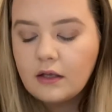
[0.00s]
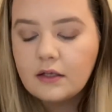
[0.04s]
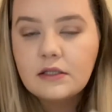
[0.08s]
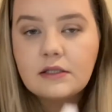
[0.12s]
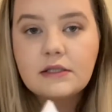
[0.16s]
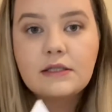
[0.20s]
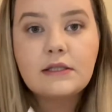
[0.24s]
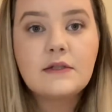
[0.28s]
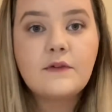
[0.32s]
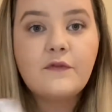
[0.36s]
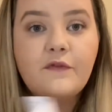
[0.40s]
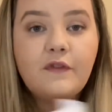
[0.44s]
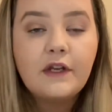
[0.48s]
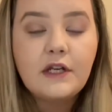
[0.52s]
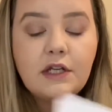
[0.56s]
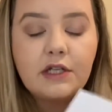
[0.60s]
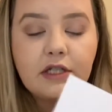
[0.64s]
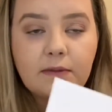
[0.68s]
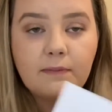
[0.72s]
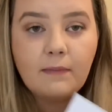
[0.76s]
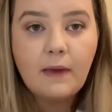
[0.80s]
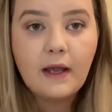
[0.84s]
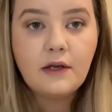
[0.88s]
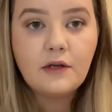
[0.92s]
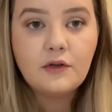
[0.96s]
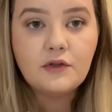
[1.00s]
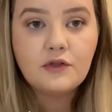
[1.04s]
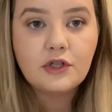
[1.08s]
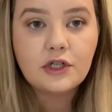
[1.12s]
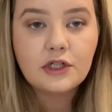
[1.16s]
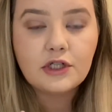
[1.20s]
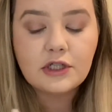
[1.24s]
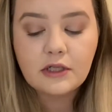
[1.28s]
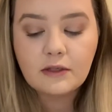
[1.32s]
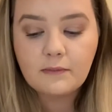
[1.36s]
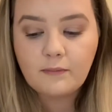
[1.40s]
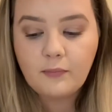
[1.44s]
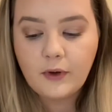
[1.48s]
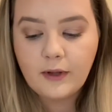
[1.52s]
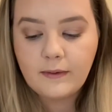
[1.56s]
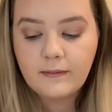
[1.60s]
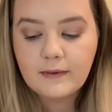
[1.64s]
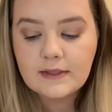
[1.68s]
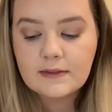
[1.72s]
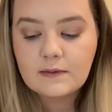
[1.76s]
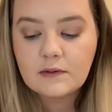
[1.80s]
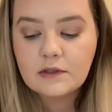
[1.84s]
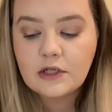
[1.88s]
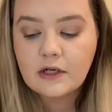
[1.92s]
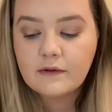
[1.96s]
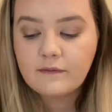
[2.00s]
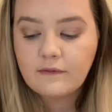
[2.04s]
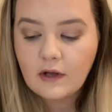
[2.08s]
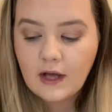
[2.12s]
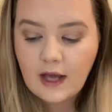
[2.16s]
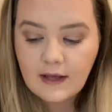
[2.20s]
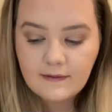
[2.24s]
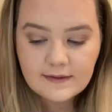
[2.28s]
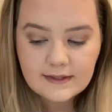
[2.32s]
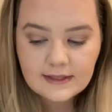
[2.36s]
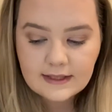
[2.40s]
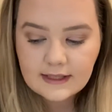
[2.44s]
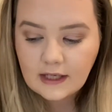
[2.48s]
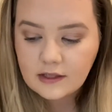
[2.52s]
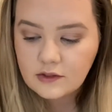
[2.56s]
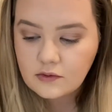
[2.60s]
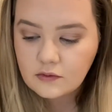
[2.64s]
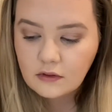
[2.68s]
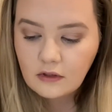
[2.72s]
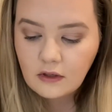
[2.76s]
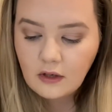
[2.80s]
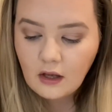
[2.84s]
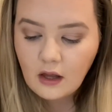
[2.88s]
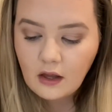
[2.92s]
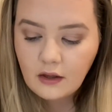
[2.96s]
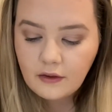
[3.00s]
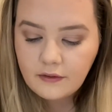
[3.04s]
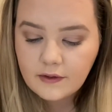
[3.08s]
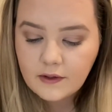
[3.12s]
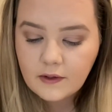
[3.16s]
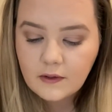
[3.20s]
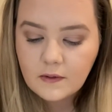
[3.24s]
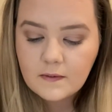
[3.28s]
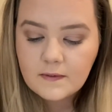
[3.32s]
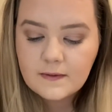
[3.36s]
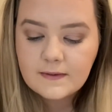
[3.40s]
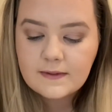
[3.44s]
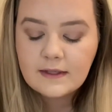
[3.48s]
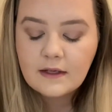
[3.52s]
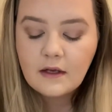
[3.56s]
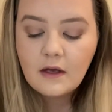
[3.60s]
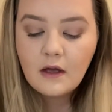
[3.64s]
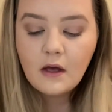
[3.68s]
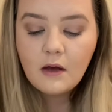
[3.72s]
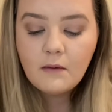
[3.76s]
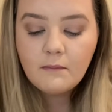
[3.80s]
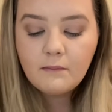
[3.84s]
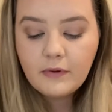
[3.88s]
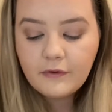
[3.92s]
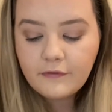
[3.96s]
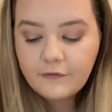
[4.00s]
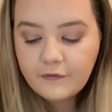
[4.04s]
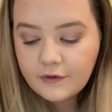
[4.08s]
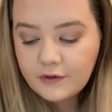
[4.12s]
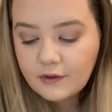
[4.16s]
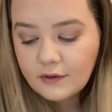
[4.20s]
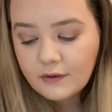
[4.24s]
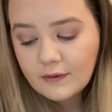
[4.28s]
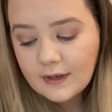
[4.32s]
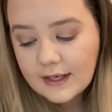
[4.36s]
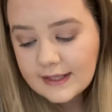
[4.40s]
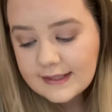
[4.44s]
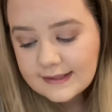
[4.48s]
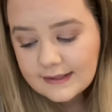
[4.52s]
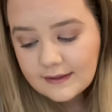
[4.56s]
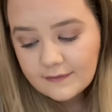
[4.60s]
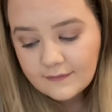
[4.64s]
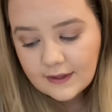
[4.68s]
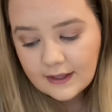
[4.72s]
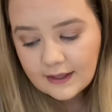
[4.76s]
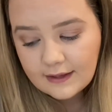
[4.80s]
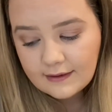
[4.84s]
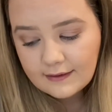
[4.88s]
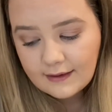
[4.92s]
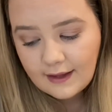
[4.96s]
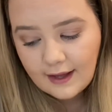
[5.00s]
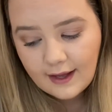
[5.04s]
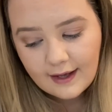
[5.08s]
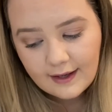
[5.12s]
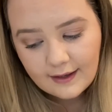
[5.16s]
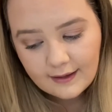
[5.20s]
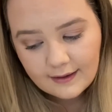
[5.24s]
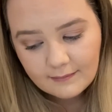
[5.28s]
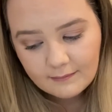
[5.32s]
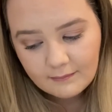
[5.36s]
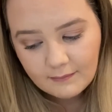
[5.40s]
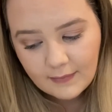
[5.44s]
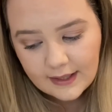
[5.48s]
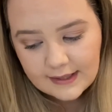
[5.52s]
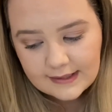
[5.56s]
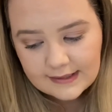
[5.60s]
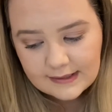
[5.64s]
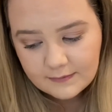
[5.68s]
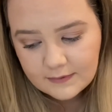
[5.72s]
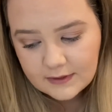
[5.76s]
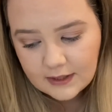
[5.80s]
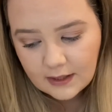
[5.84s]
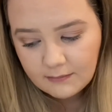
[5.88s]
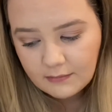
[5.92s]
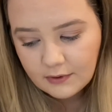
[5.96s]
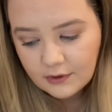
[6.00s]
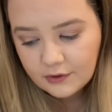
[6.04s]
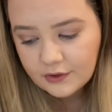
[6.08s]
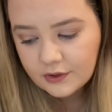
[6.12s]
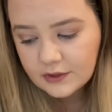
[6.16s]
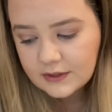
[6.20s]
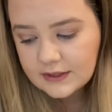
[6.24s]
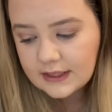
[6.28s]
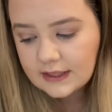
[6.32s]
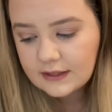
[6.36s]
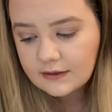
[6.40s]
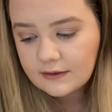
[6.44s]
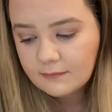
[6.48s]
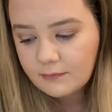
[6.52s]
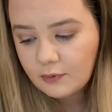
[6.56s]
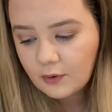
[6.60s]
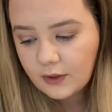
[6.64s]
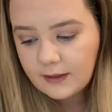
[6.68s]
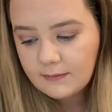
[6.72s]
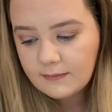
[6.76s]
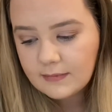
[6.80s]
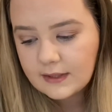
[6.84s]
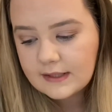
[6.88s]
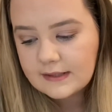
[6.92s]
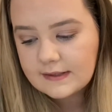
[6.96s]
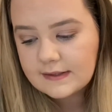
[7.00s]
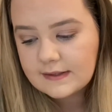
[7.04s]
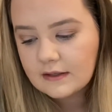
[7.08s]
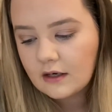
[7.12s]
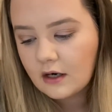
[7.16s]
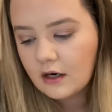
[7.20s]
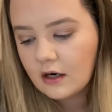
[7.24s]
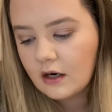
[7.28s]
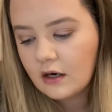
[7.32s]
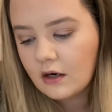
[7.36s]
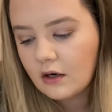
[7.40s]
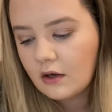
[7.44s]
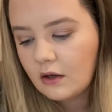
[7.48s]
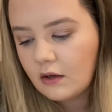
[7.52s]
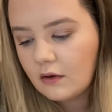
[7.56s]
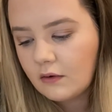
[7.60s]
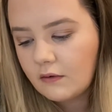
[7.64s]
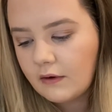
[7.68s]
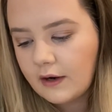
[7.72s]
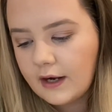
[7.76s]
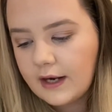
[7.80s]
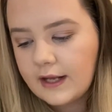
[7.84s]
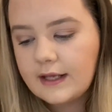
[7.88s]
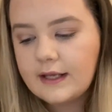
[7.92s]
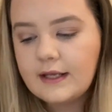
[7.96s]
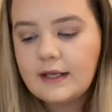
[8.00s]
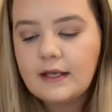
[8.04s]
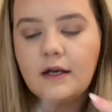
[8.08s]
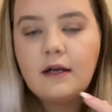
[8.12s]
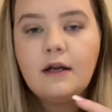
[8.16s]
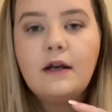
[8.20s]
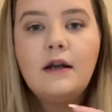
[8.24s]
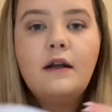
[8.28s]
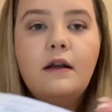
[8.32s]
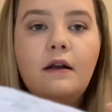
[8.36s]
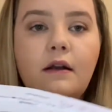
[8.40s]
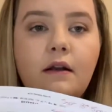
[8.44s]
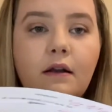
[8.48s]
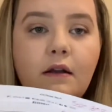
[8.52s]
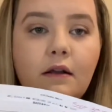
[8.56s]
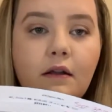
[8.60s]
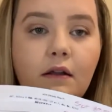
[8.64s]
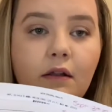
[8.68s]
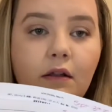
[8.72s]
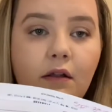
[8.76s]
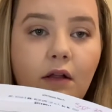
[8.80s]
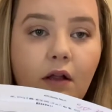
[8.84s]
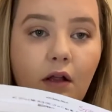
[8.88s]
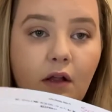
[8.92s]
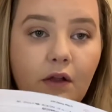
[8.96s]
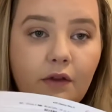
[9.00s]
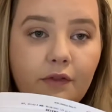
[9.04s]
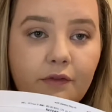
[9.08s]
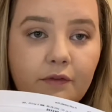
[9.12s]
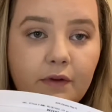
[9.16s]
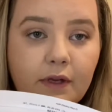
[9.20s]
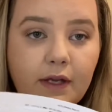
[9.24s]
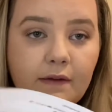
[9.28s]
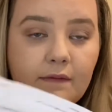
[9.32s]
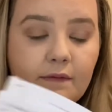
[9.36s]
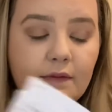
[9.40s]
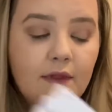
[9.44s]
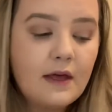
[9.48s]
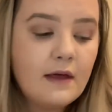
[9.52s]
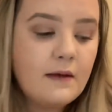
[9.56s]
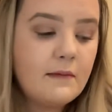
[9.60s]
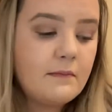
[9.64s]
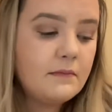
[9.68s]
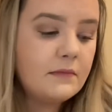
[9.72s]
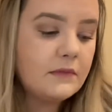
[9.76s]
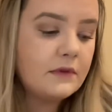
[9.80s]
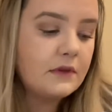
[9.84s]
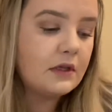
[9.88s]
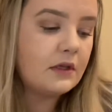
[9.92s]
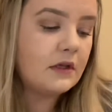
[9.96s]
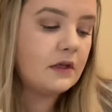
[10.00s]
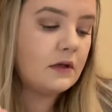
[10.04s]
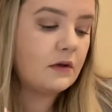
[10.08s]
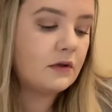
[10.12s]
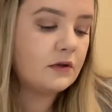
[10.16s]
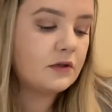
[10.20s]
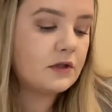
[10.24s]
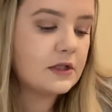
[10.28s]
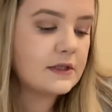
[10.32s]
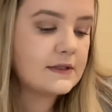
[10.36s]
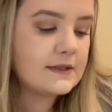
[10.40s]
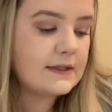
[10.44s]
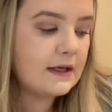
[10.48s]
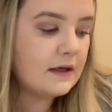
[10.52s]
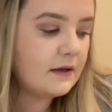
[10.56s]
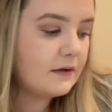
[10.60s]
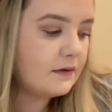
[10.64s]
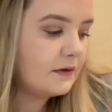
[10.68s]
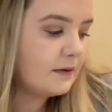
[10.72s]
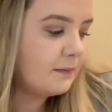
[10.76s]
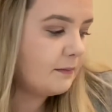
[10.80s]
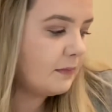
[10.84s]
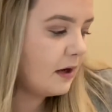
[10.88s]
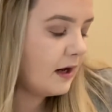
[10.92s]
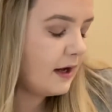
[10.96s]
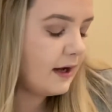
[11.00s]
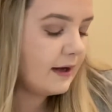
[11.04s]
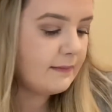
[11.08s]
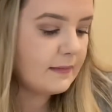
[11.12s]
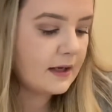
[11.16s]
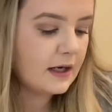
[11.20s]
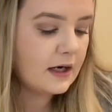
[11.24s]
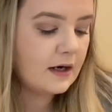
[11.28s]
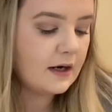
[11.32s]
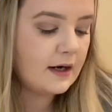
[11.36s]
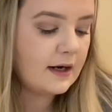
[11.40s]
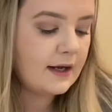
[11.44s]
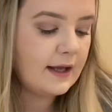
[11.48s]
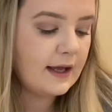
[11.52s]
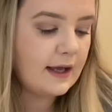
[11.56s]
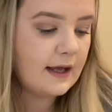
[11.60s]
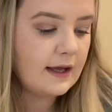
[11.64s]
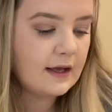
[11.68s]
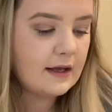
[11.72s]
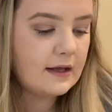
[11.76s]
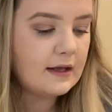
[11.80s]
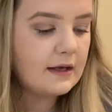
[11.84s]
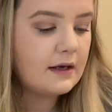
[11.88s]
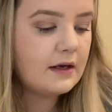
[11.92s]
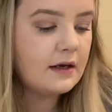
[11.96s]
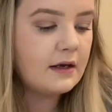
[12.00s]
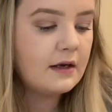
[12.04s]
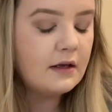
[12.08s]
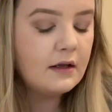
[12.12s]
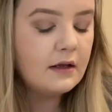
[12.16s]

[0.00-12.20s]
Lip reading: to finish my nutrition appointments, which I've scheduled all those. But for the rest of it, like, my September 13th appointments are all right here. All 3 of them: the ultrasound, the primary, and